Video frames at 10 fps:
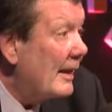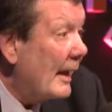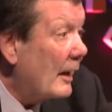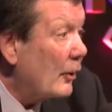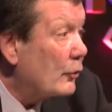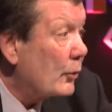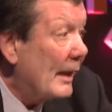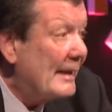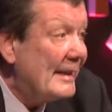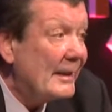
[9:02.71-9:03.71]
that are
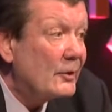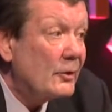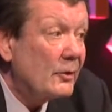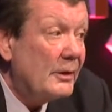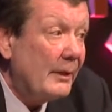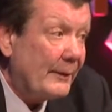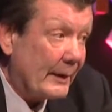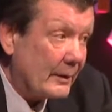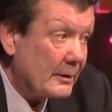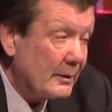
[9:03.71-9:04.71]
trying to get
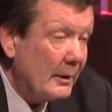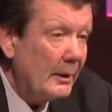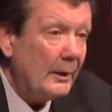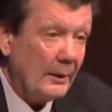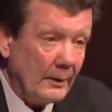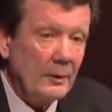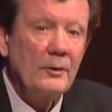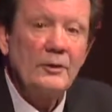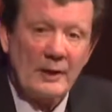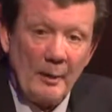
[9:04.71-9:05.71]
certificates in
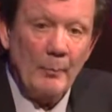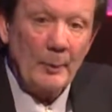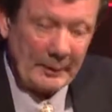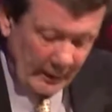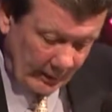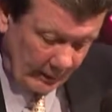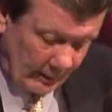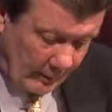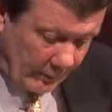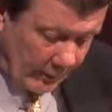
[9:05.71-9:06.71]
STEM-related
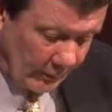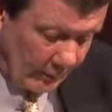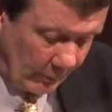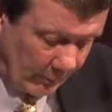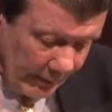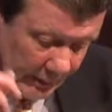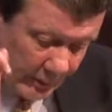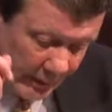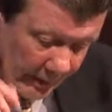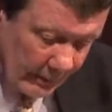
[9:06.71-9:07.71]
fields. It would be
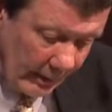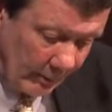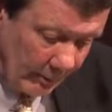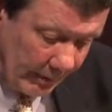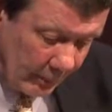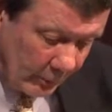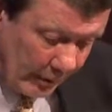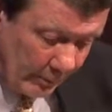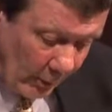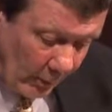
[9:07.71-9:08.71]
unique. That would be a
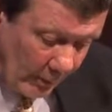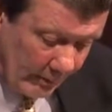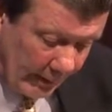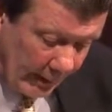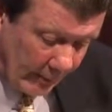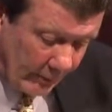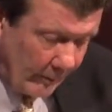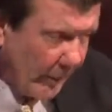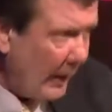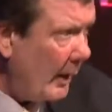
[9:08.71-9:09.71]
great program to have.
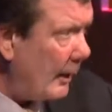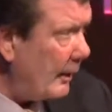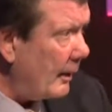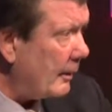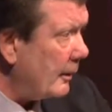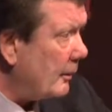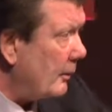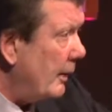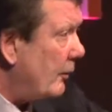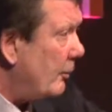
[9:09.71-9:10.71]
And then I think
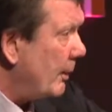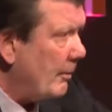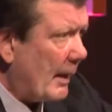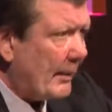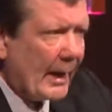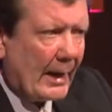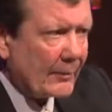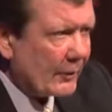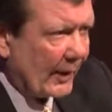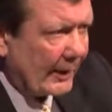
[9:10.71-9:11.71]
there needs to be, maybe you
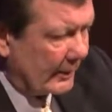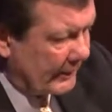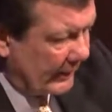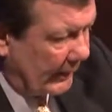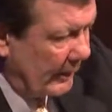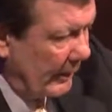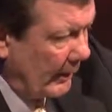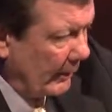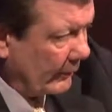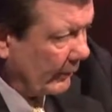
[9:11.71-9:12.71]
have this, I didn't see it,
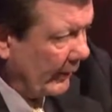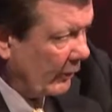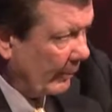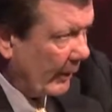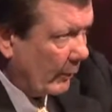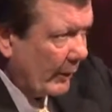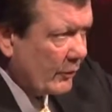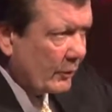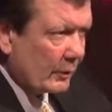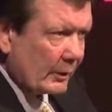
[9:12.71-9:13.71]
that there needs to be a
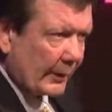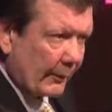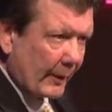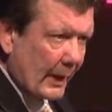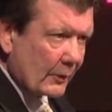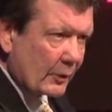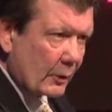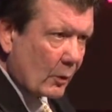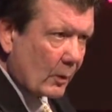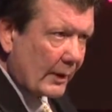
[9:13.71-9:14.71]
regional clearinghouse
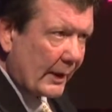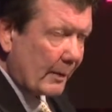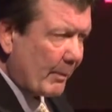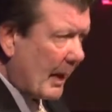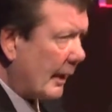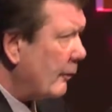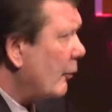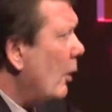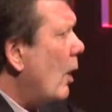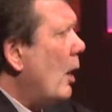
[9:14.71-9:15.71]
and coordinating body
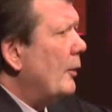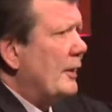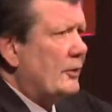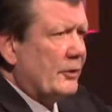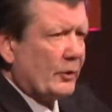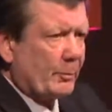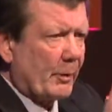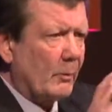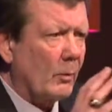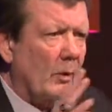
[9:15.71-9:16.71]
for all these
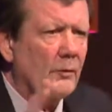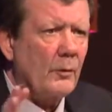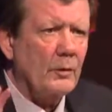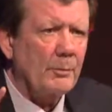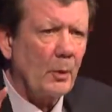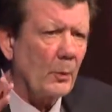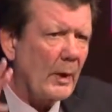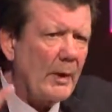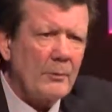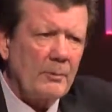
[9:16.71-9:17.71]
disparate workforce
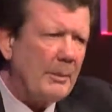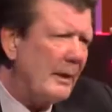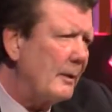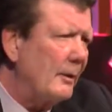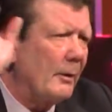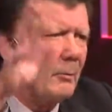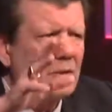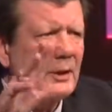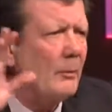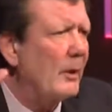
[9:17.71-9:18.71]
programs, be it
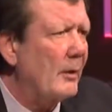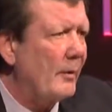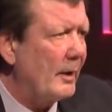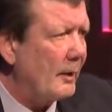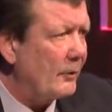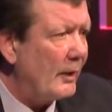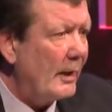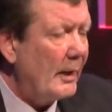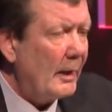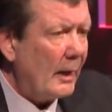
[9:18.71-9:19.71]
literacy, whatever it is,
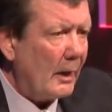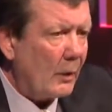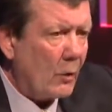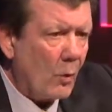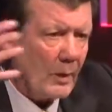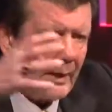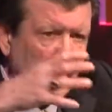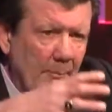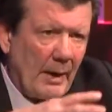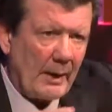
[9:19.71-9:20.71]

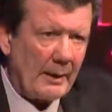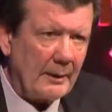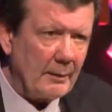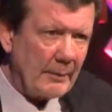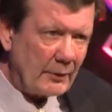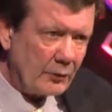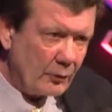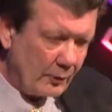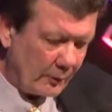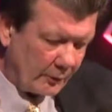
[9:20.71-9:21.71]
coordinating body to make
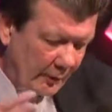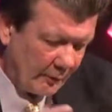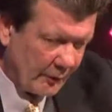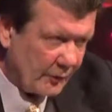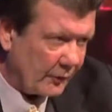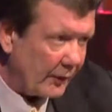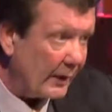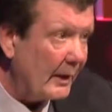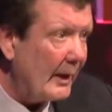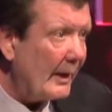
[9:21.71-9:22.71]
sure there's
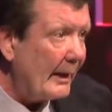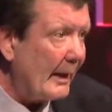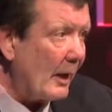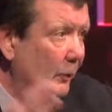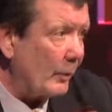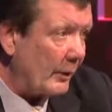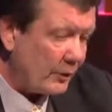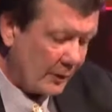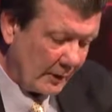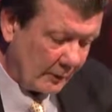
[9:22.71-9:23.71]
efficiency and
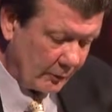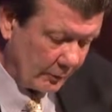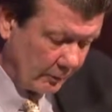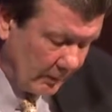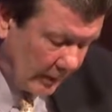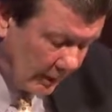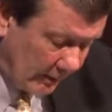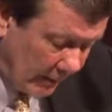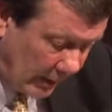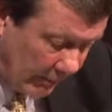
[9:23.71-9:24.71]
outreach to
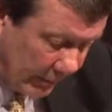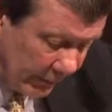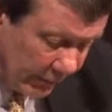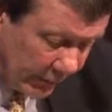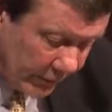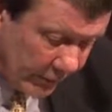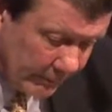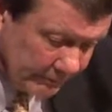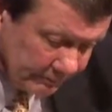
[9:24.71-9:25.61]
businesses.